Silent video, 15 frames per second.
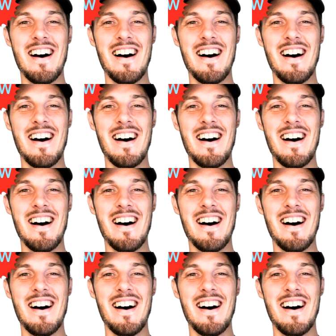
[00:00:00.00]

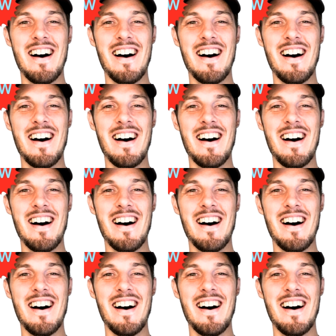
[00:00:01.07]

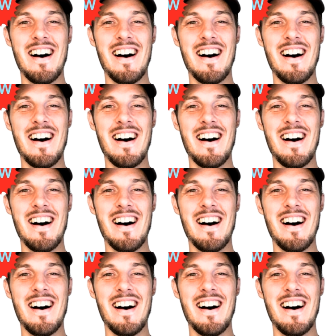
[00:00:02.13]
(no lip movement)